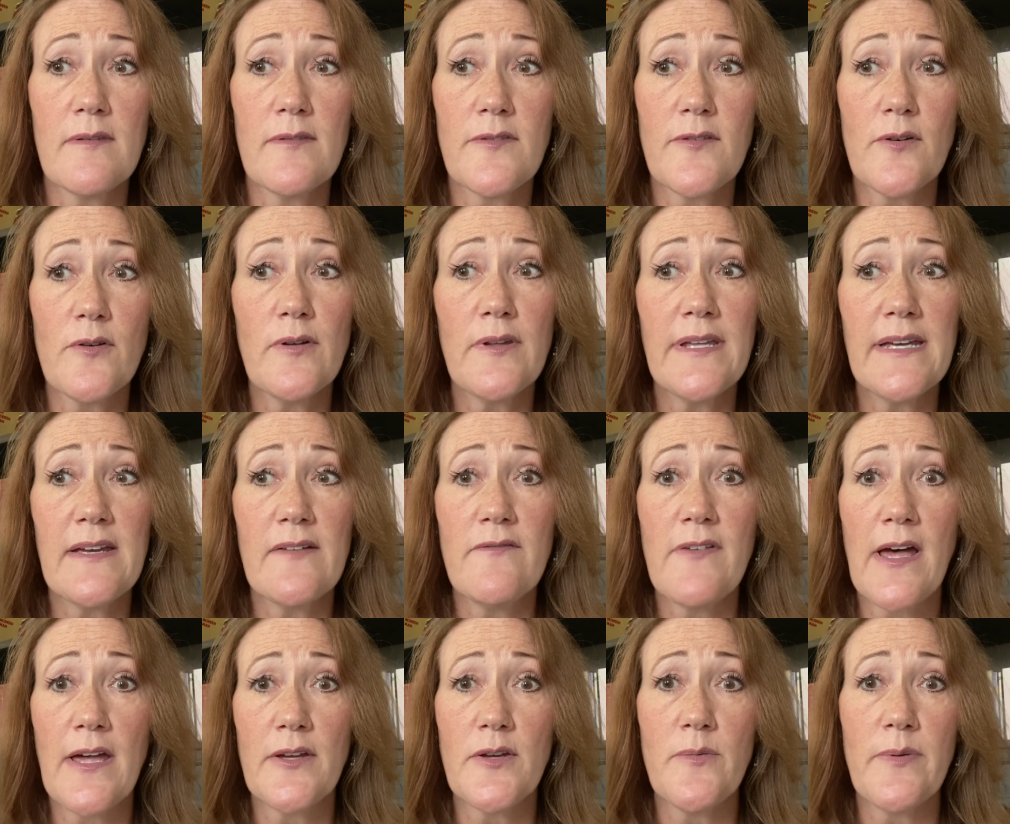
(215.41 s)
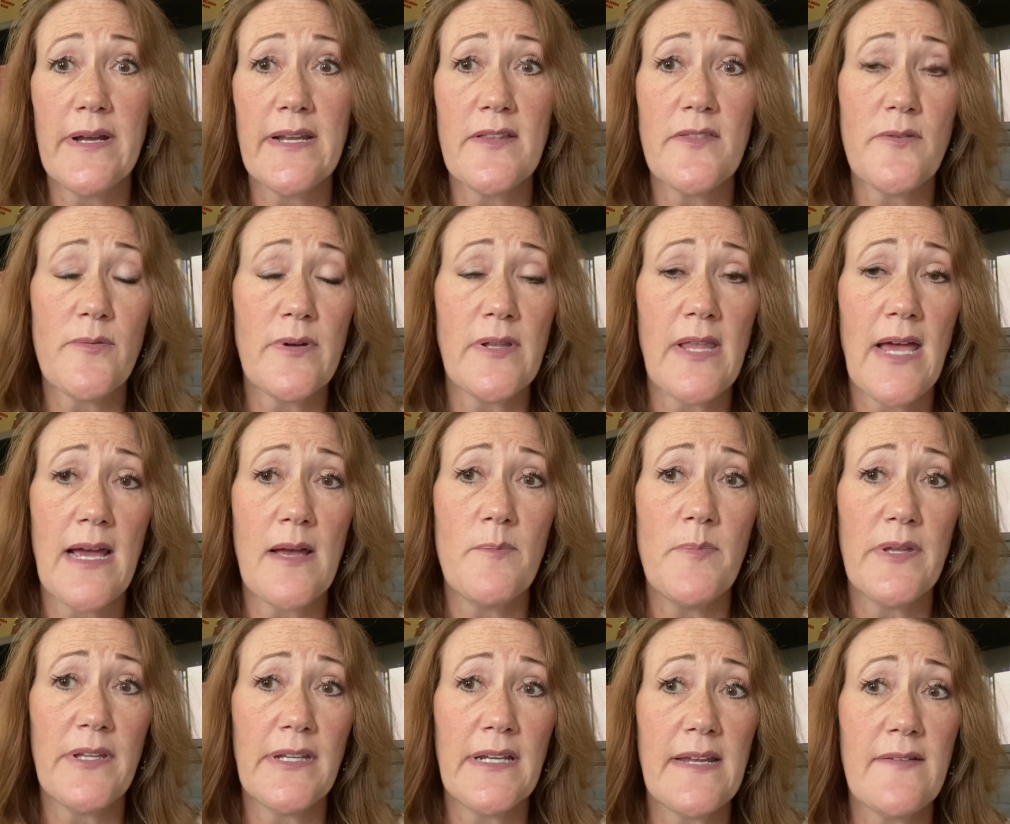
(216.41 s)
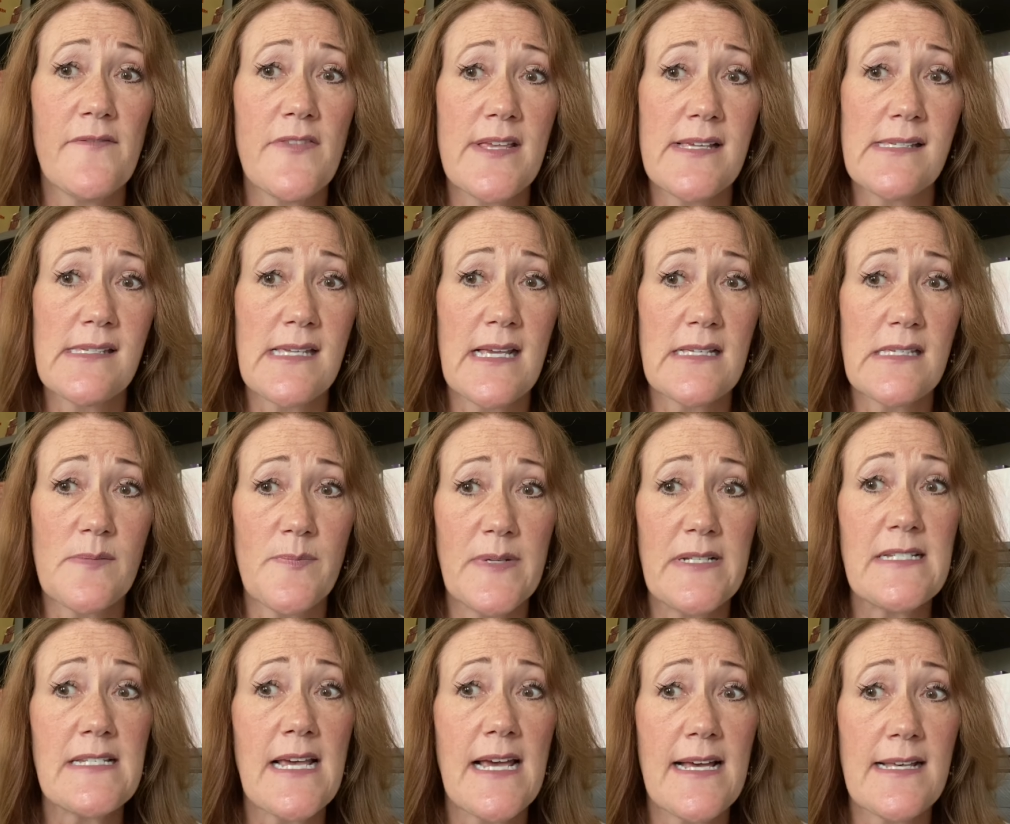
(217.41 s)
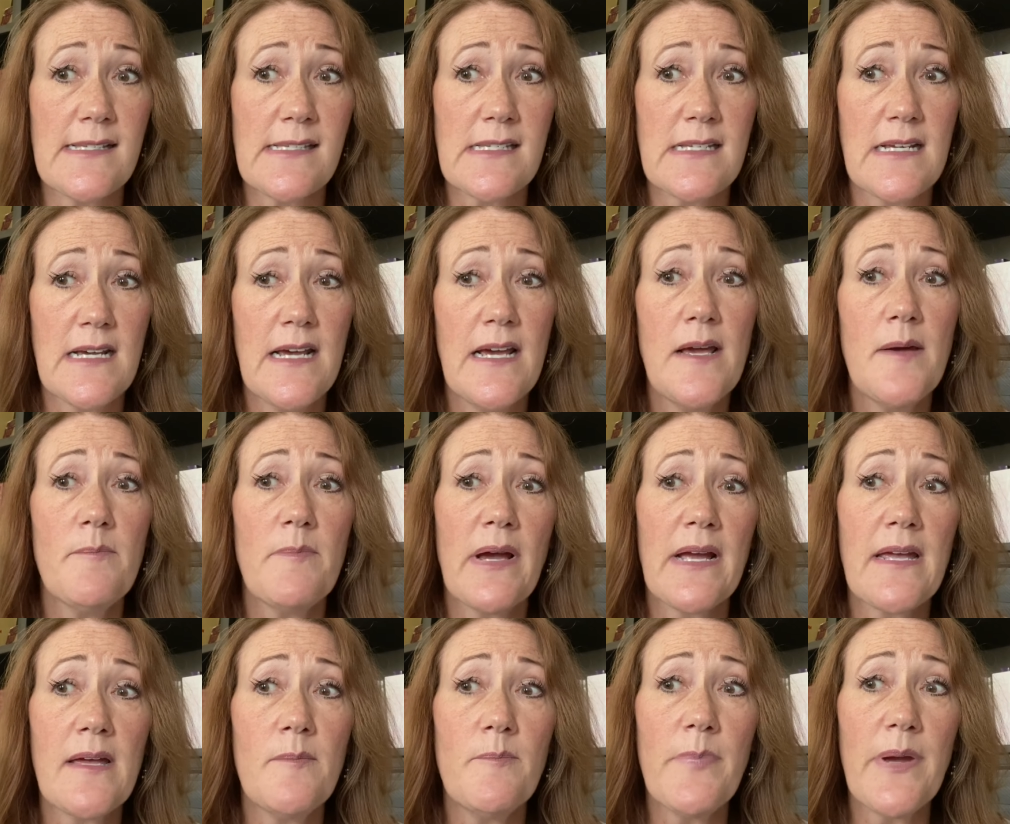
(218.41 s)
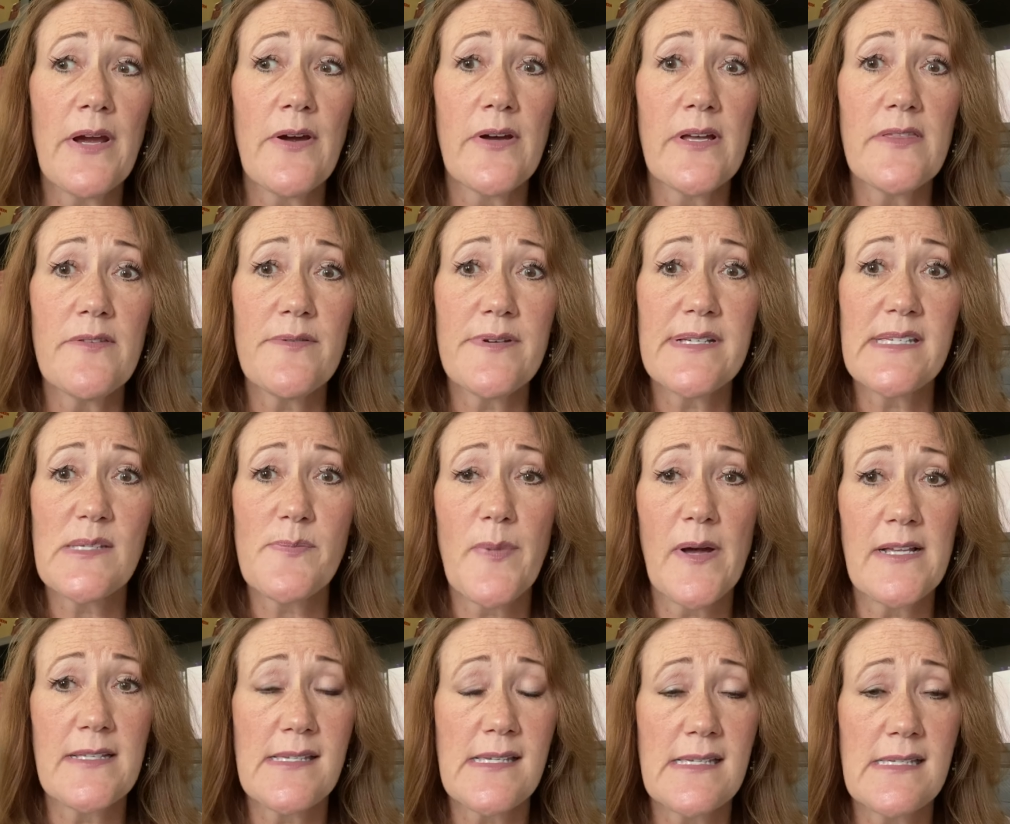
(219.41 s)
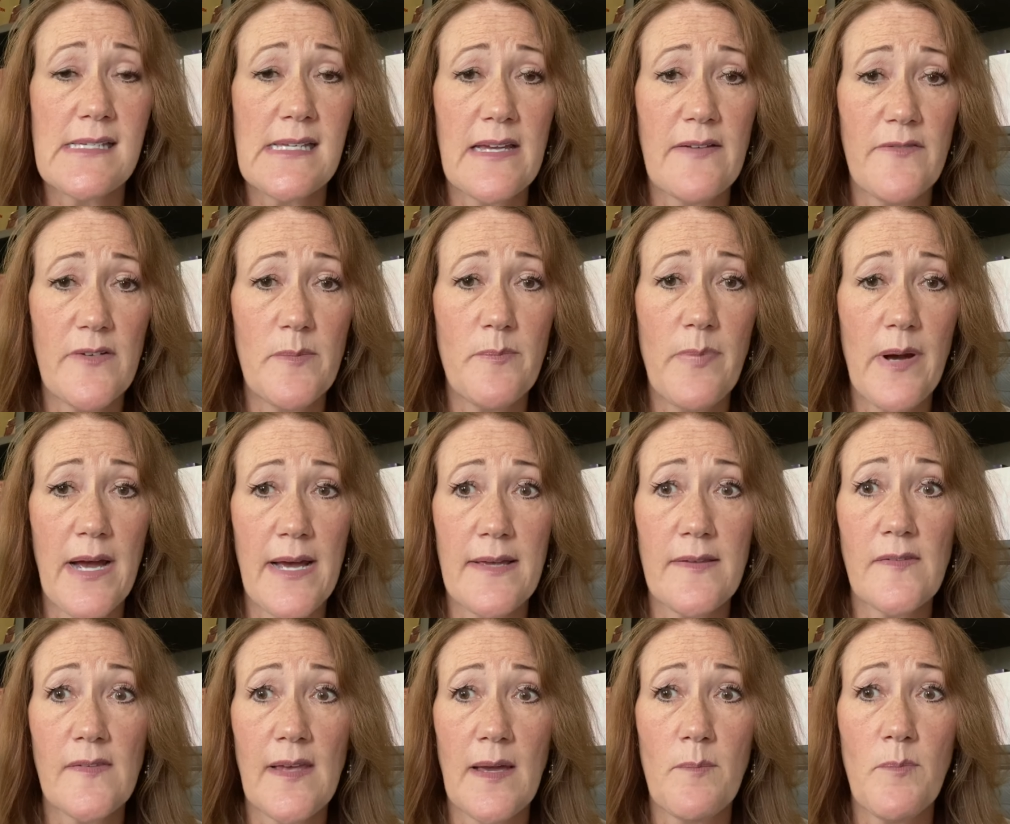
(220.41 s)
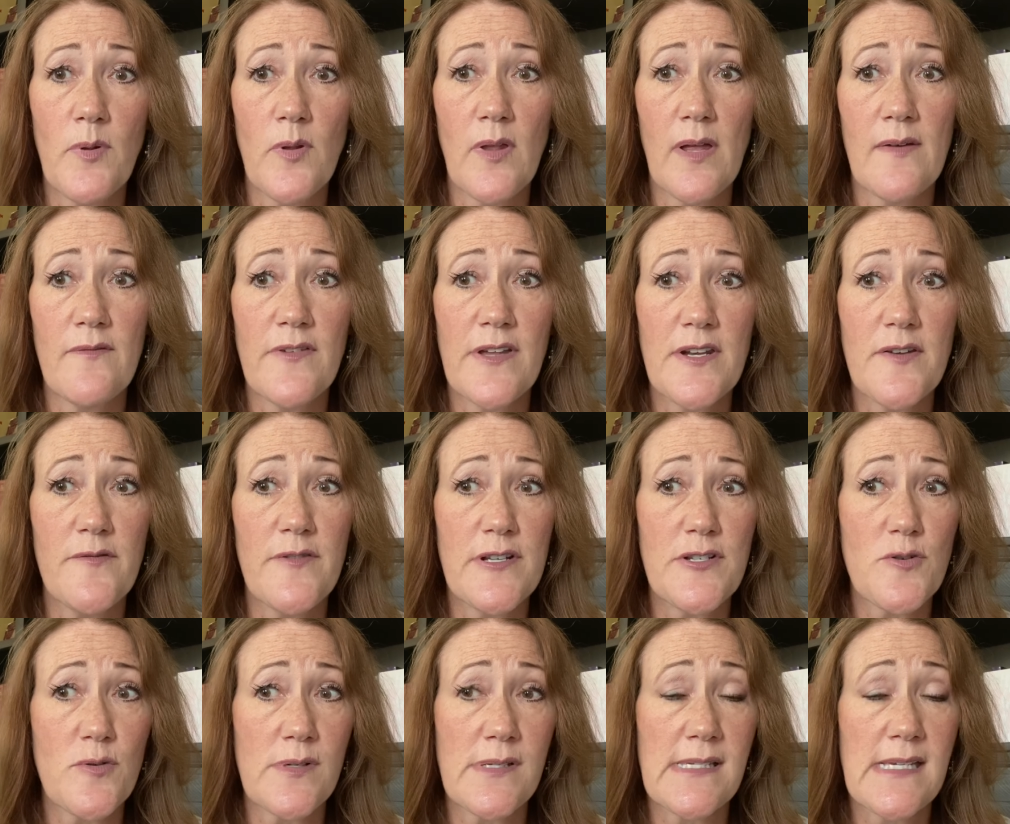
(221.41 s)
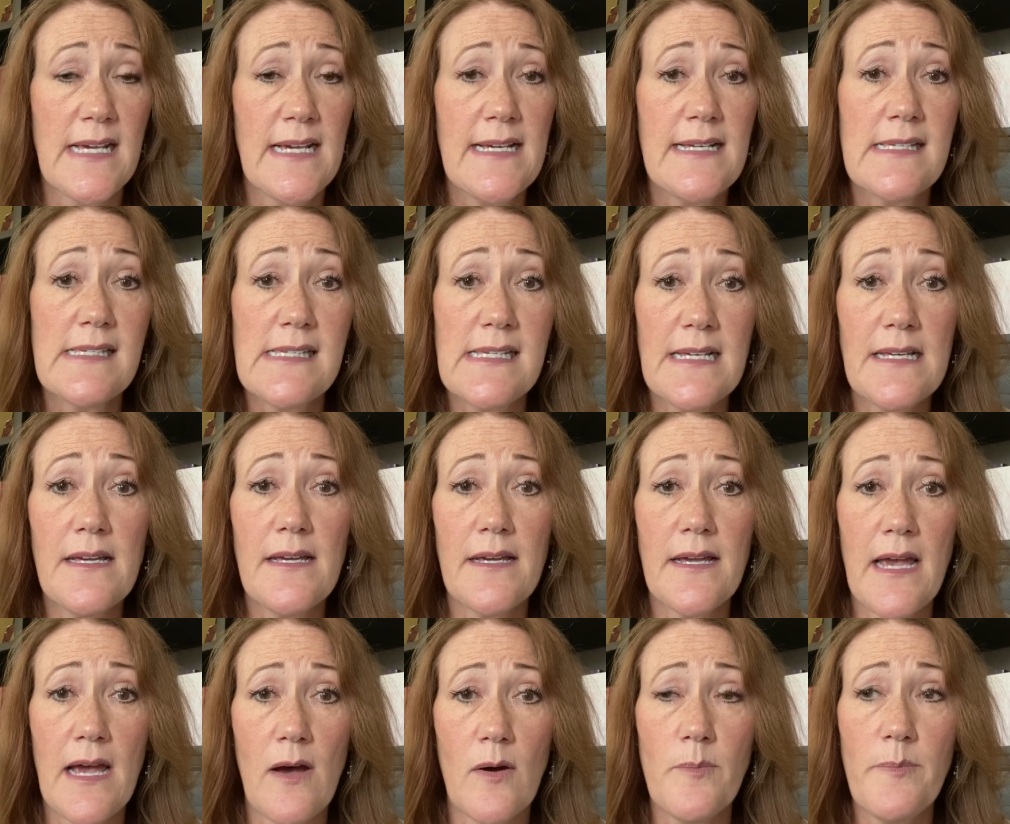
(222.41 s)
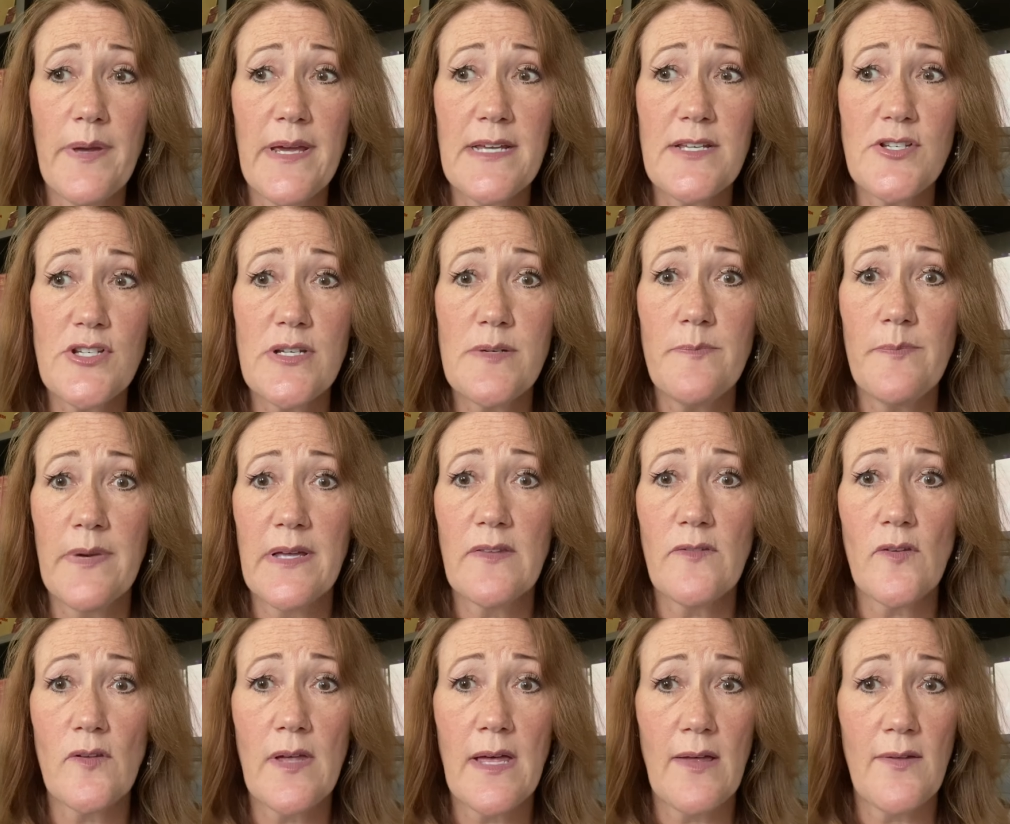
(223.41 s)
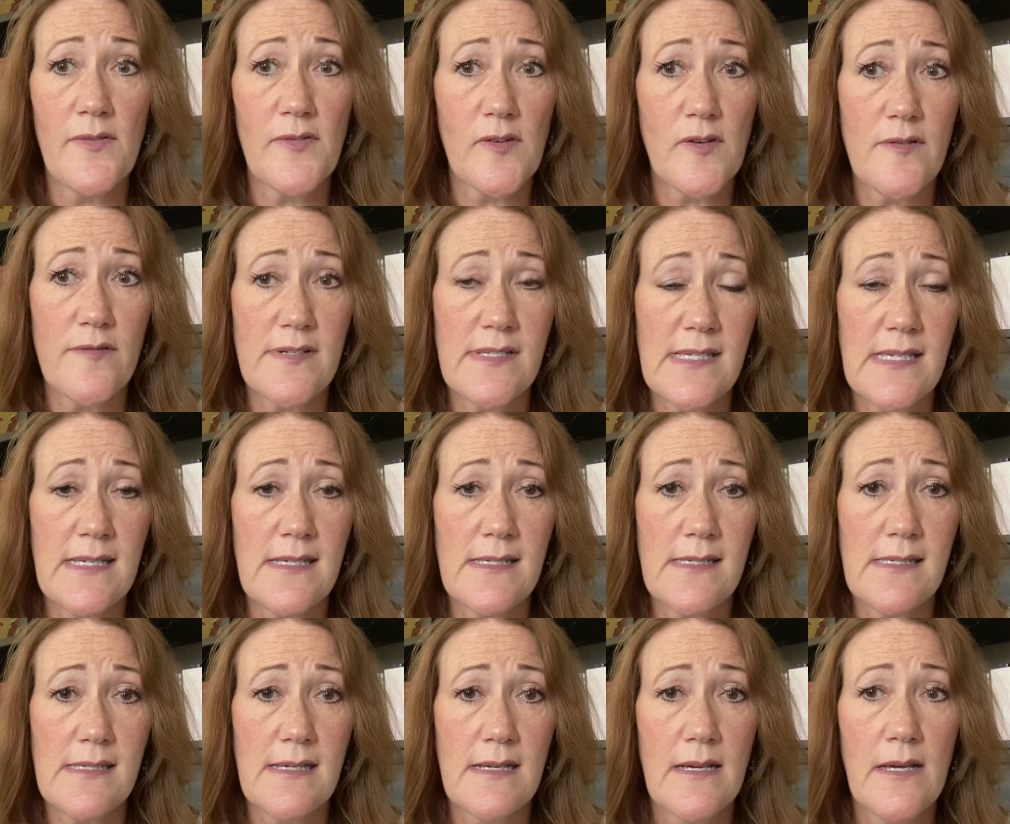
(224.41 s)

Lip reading: thoroughly evaluated the reliability of the assessment test by comparing the responses given by a sample of individuals seeking outpatient mental health services